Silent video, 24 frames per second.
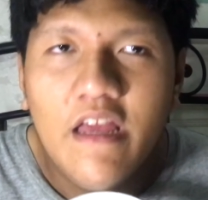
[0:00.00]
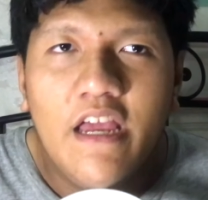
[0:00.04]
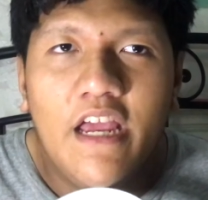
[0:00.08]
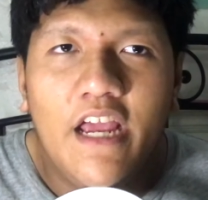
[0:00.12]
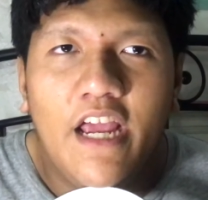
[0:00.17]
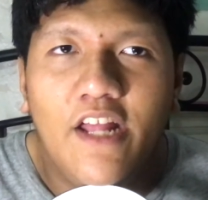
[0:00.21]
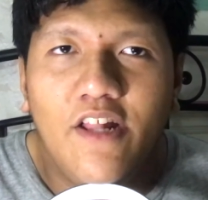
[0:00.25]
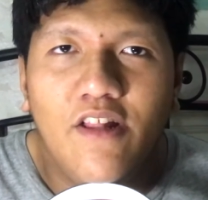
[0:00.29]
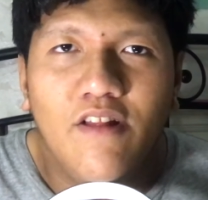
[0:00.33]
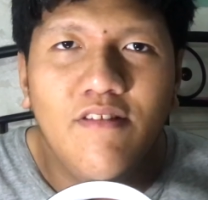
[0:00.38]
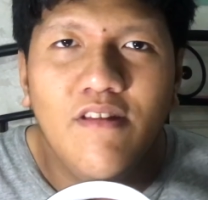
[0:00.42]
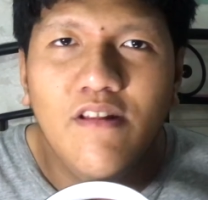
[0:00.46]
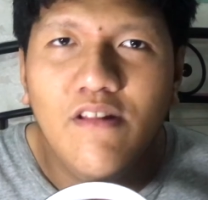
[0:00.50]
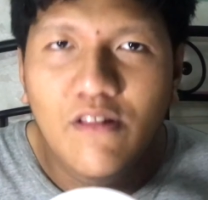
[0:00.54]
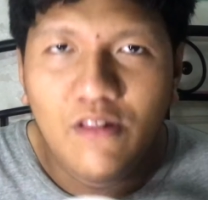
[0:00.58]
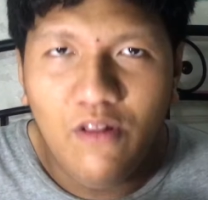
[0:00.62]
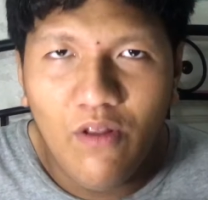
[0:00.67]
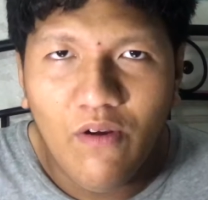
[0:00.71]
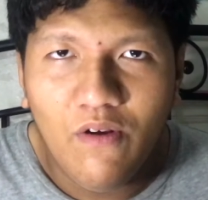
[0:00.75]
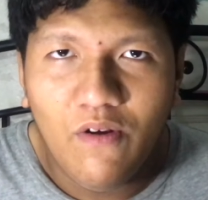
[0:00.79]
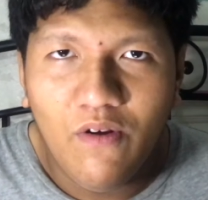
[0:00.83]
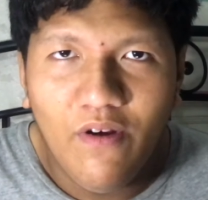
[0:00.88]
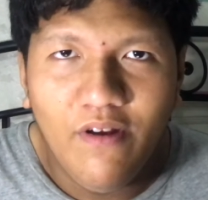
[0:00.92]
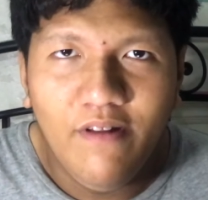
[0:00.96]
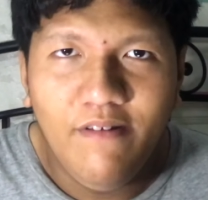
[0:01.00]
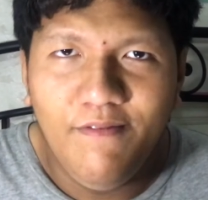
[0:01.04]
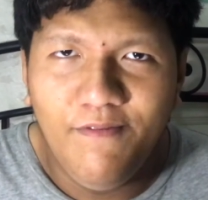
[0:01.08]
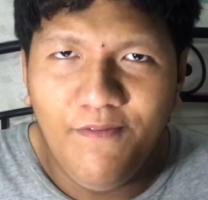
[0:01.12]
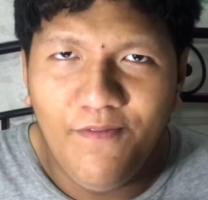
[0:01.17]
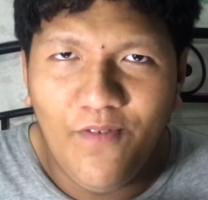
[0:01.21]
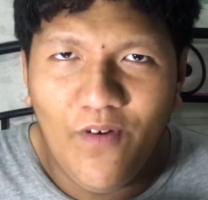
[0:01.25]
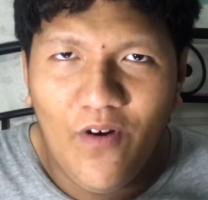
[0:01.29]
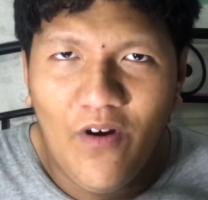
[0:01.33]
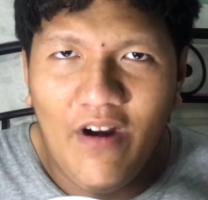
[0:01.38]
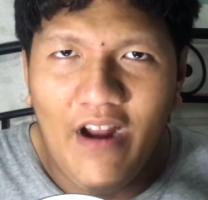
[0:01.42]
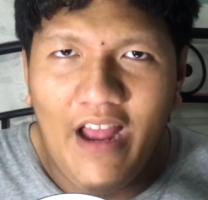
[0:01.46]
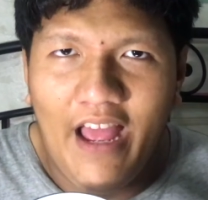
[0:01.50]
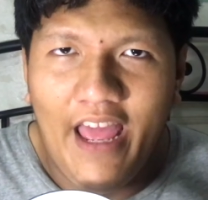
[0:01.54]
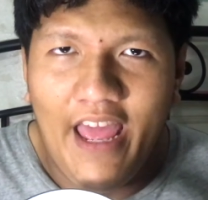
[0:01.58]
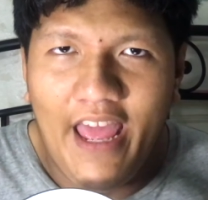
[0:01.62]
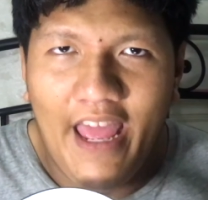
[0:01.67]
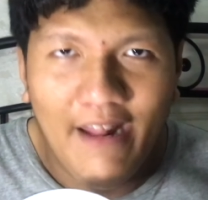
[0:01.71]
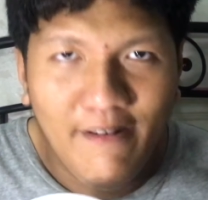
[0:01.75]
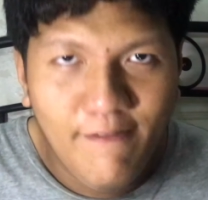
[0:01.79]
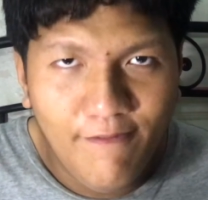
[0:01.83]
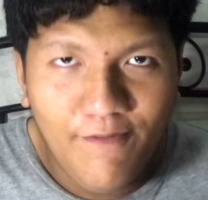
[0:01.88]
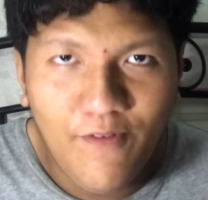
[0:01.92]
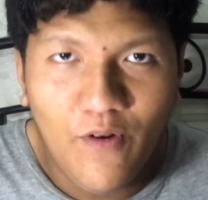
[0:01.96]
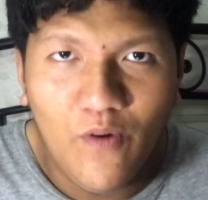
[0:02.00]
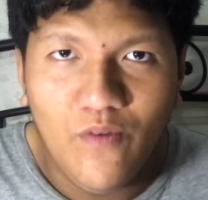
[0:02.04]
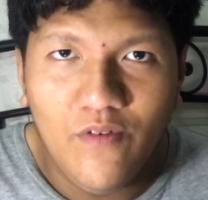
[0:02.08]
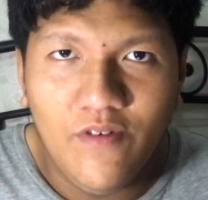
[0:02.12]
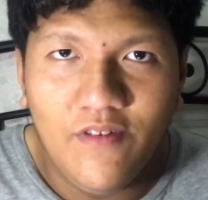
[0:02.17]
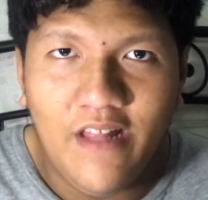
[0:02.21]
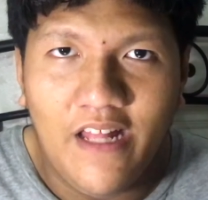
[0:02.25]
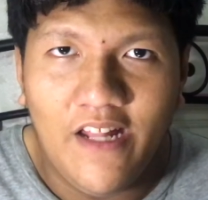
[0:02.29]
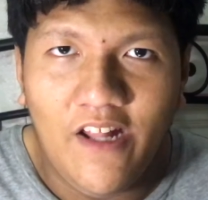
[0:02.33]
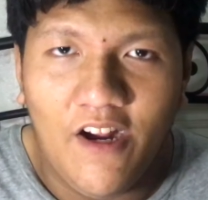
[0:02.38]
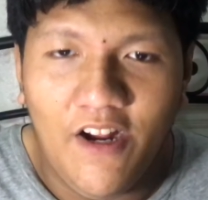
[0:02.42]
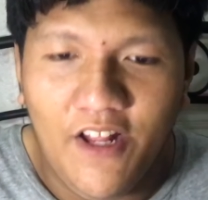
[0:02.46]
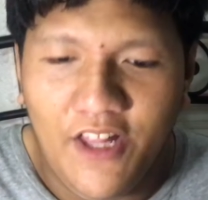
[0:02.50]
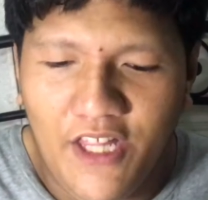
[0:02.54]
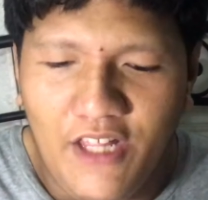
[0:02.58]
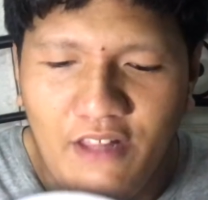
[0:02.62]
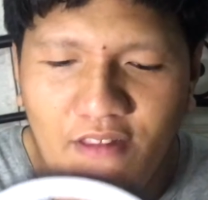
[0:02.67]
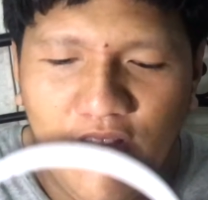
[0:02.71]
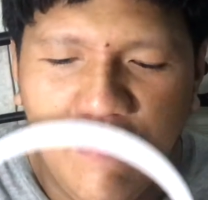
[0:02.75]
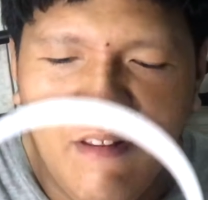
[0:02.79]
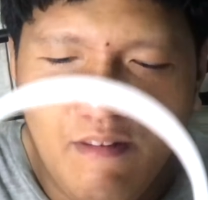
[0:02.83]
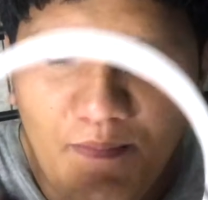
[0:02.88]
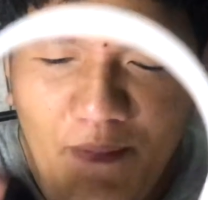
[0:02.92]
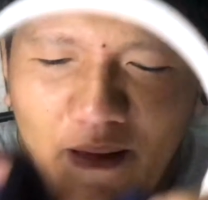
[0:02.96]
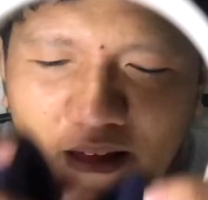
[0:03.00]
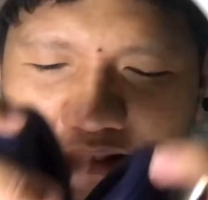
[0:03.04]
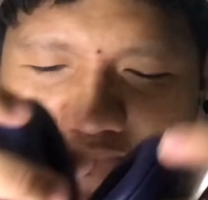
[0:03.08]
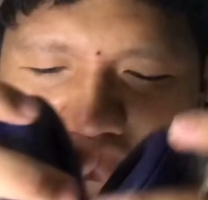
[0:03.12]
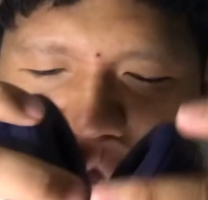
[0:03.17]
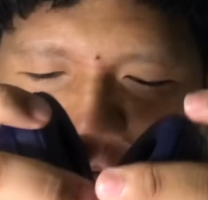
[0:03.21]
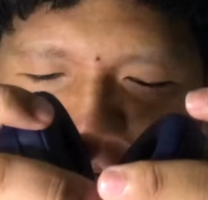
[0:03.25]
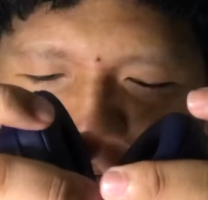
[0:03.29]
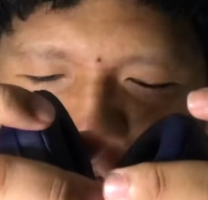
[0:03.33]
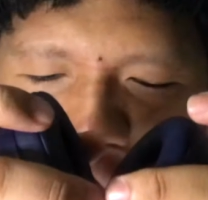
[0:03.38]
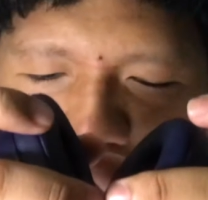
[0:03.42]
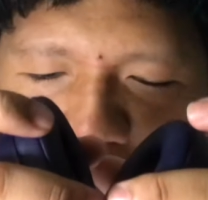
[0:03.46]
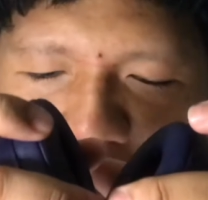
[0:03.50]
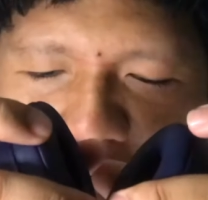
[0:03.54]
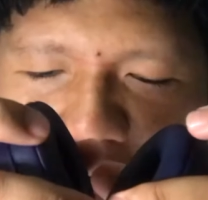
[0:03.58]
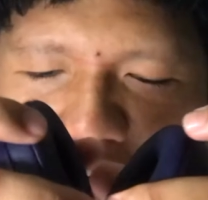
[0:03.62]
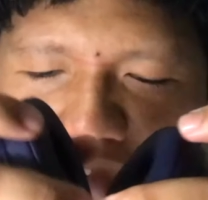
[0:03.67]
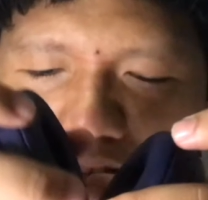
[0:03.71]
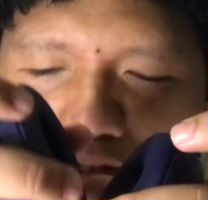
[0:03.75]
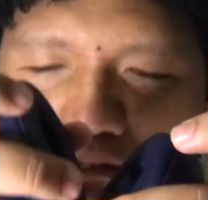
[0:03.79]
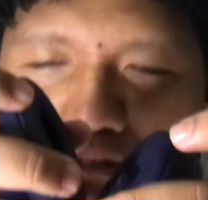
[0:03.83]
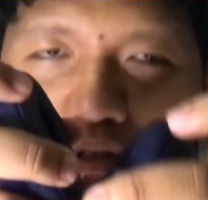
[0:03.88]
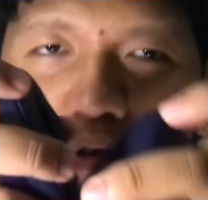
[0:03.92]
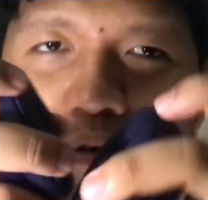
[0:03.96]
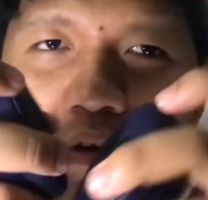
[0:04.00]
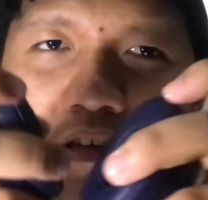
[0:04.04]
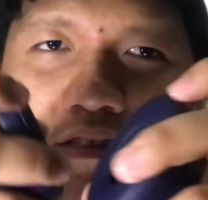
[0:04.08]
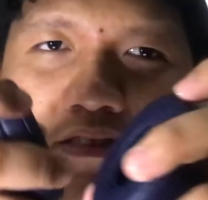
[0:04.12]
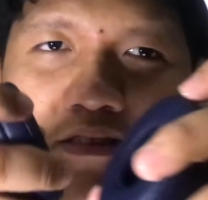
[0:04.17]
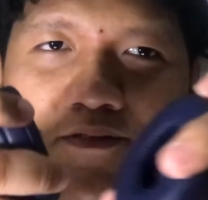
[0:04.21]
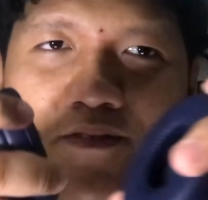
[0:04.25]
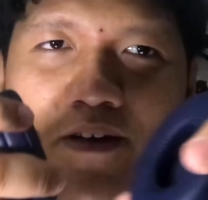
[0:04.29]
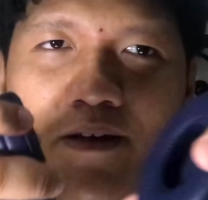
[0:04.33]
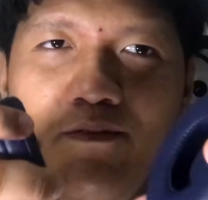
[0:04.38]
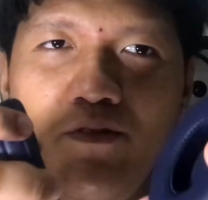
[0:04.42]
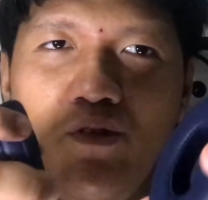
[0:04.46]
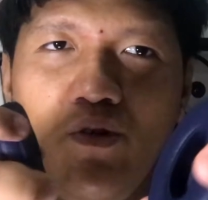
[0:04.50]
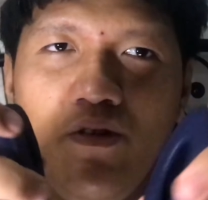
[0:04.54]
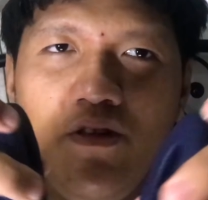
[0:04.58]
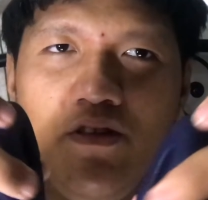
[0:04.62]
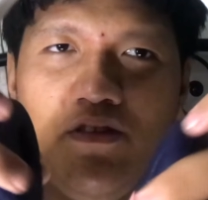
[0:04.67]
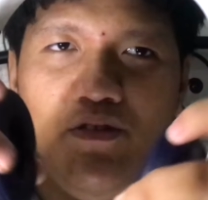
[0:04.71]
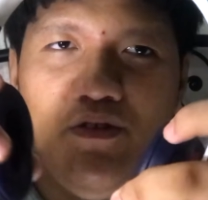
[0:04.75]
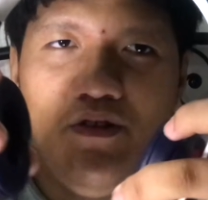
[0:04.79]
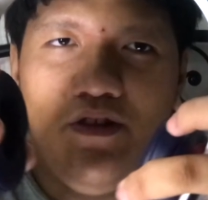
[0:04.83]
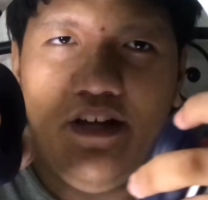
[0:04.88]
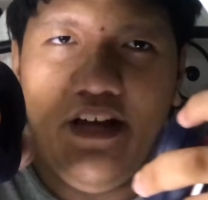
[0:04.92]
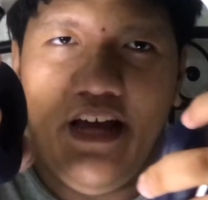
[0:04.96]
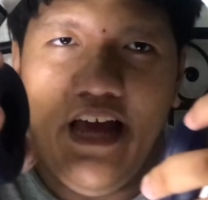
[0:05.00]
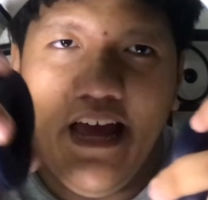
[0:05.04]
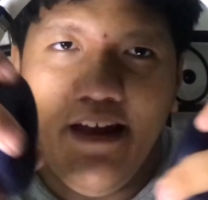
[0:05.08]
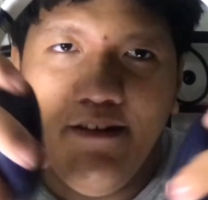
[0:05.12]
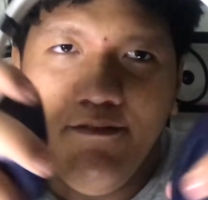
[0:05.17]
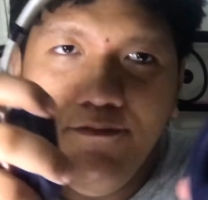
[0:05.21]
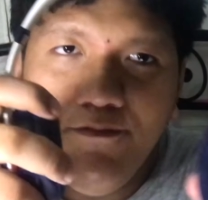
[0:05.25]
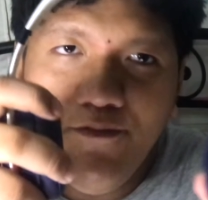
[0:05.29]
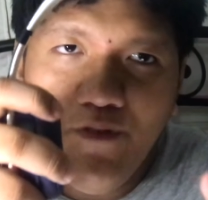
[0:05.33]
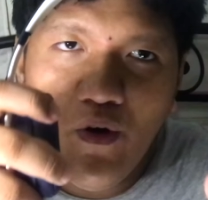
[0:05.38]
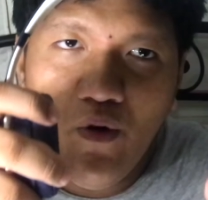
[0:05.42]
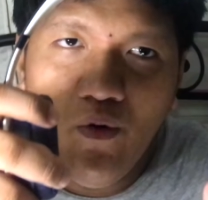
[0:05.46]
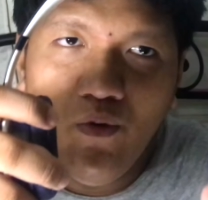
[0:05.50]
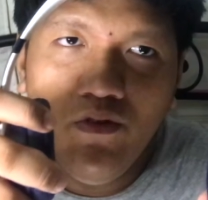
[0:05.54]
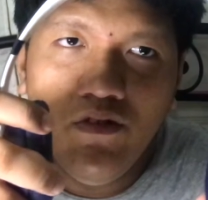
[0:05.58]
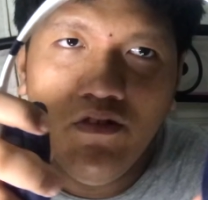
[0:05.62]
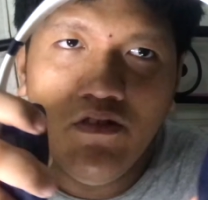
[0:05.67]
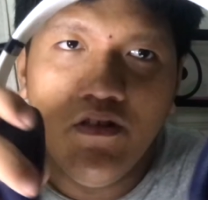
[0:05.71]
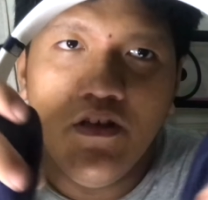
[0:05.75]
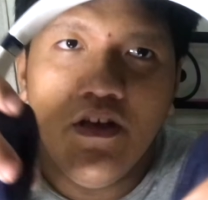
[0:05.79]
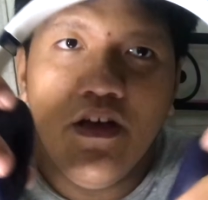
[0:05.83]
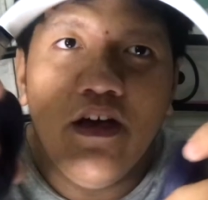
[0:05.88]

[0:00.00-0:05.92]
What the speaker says: It doesn't look good for a headphones that are this expensive, and so as if I do this to the headphones,